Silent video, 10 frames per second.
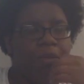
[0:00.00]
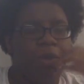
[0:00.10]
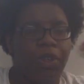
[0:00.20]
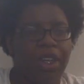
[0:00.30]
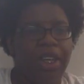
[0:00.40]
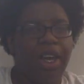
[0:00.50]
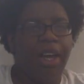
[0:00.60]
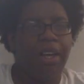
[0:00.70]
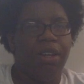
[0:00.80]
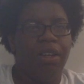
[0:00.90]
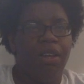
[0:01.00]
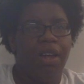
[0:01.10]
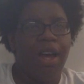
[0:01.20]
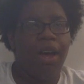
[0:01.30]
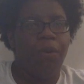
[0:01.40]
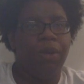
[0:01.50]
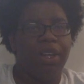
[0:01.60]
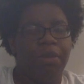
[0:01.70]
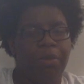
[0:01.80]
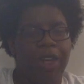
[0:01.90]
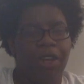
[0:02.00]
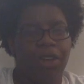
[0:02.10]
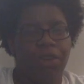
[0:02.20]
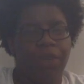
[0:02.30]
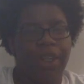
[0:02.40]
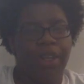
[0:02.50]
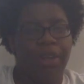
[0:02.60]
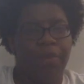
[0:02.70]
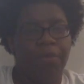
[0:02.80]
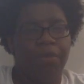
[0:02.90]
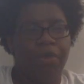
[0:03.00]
looking at how we can make our curriculum